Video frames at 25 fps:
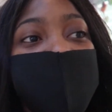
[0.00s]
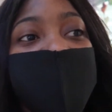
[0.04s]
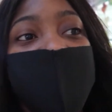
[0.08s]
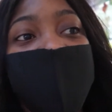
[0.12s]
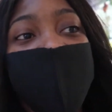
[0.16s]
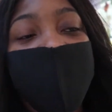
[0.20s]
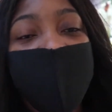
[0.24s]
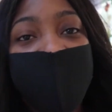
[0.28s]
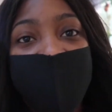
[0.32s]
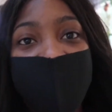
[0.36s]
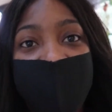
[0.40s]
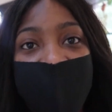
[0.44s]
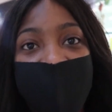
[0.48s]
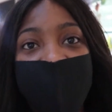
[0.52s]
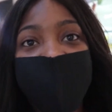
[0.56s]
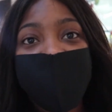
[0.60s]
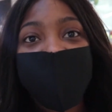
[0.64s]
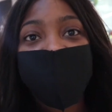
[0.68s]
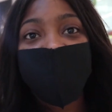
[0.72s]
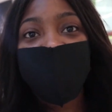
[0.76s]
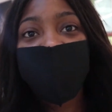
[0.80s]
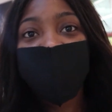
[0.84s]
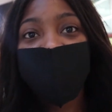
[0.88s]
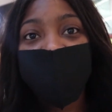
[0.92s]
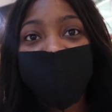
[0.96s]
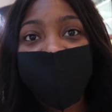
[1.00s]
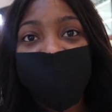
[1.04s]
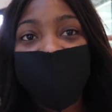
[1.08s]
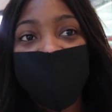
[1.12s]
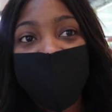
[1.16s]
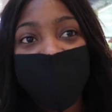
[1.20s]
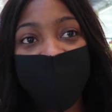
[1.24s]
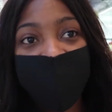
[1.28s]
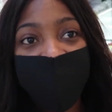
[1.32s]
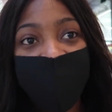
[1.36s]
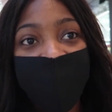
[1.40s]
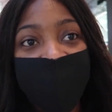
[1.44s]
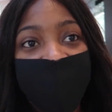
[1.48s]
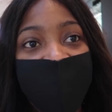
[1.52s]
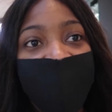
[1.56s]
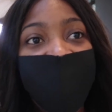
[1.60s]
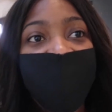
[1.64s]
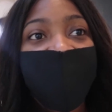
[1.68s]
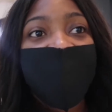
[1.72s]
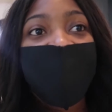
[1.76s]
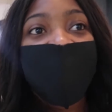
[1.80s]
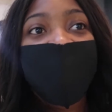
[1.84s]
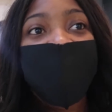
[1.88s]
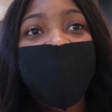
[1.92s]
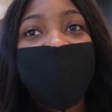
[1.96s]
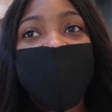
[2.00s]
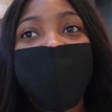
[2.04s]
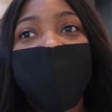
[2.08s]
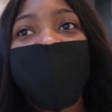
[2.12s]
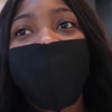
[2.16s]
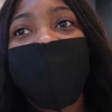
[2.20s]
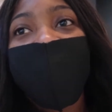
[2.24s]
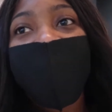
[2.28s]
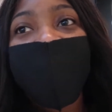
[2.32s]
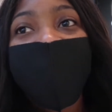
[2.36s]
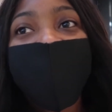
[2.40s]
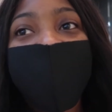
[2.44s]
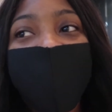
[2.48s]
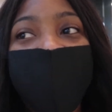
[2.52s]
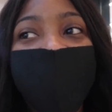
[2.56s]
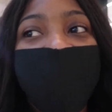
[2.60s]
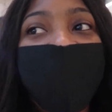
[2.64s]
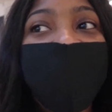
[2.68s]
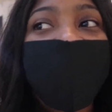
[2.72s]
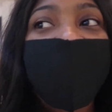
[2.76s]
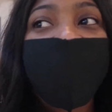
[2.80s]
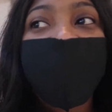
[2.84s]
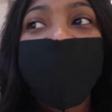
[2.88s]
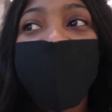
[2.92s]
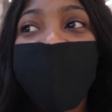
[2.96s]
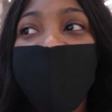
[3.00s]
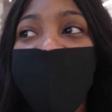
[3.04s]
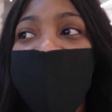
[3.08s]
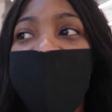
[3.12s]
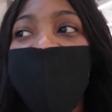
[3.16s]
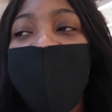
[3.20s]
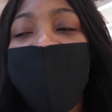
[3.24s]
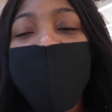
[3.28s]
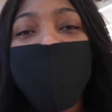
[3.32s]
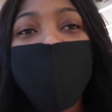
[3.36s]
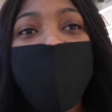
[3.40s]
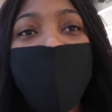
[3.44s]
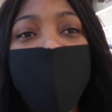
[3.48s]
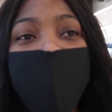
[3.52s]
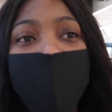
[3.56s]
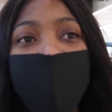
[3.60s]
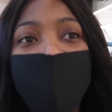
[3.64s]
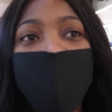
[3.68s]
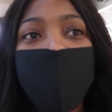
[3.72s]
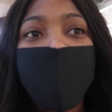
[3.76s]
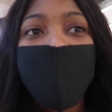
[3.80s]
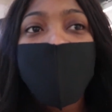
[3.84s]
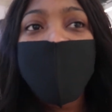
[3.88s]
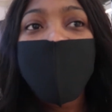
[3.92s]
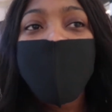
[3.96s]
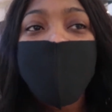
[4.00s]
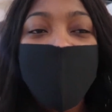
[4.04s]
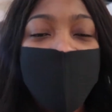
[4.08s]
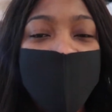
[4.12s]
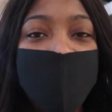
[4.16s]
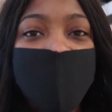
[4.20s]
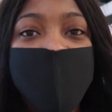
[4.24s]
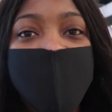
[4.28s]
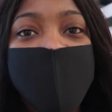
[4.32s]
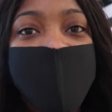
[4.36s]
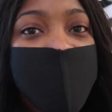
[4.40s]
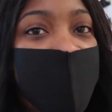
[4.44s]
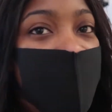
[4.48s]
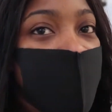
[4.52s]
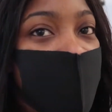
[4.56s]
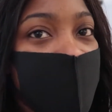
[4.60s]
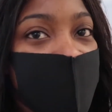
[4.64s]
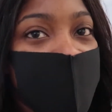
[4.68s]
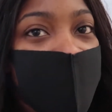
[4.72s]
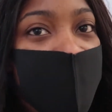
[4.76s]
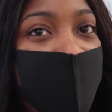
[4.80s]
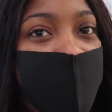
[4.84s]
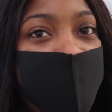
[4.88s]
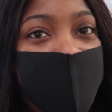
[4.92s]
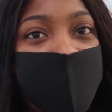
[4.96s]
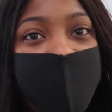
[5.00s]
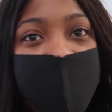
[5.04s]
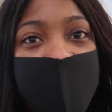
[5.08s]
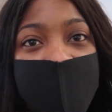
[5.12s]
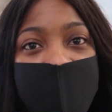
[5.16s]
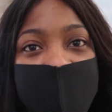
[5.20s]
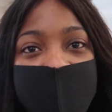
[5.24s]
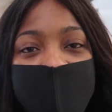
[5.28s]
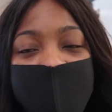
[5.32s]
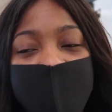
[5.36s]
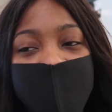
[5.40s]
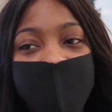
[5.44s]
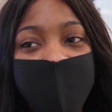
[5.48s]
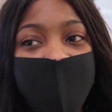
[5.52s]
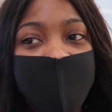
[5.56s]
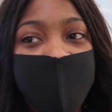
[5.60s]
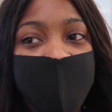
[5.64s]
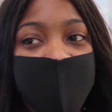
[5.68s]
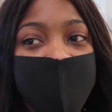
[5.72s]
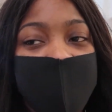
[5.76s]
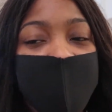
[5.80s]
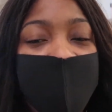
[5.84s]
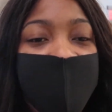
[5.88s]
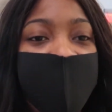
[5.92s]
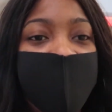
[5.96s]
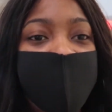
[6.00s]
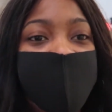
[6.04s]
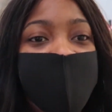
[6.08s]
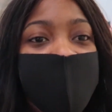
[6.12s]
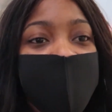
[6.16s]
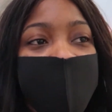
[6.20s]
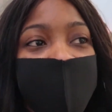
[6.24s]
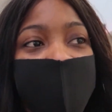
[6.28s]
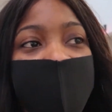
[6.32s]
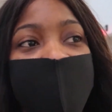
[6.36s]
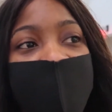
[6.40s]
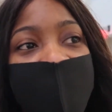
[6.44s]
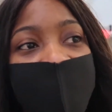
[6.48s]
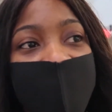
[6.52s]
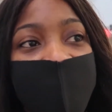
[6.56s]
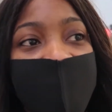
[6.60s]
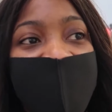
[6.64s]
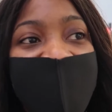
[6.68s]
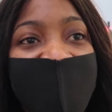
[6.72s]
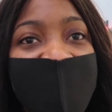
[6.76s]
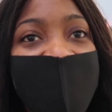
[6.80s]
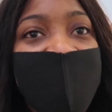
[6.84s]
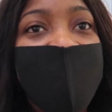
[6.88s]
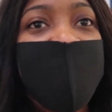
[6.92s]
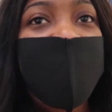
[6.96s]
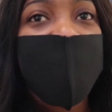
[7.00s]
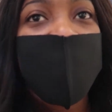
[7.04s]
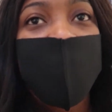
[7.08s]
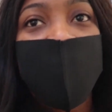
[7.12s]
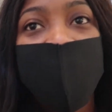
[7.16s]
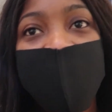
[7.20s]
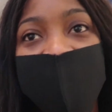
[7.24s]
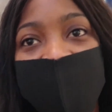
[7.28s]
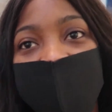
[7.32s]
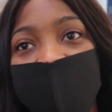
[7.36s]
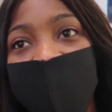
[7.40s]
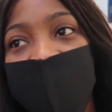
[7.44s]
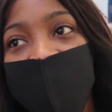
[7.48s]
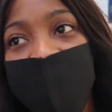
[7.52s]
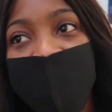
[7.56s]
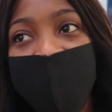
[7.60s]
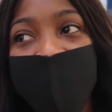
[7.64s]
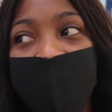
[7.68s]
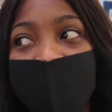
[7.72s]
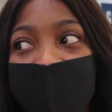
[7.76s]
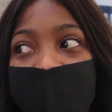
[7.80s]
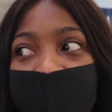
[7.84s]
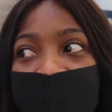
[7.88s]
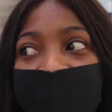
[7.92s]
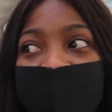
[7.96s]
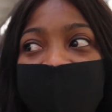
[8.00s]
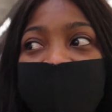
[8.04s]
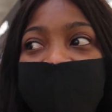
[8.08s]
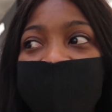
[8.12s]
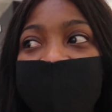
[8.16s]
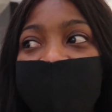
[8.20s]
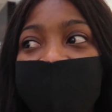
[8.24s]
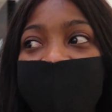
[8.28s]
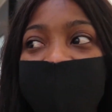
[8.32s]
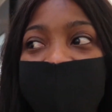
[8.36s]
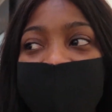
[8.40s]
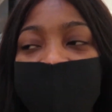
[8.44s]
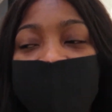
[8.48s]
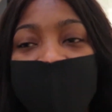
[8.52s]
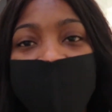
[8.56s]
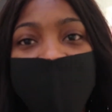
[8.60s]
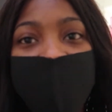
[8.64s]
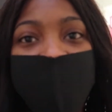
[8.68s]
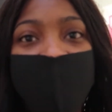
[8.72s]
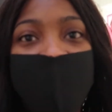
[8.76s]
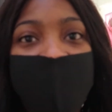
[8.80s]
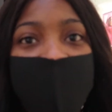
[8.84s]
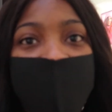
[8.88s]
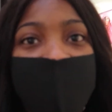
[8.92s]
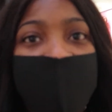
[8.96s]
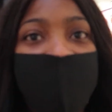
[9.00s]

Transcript: be in like high school or something. They were kind of like, I thought they were waiting for the salesperson because they were like whispering and muttering sort of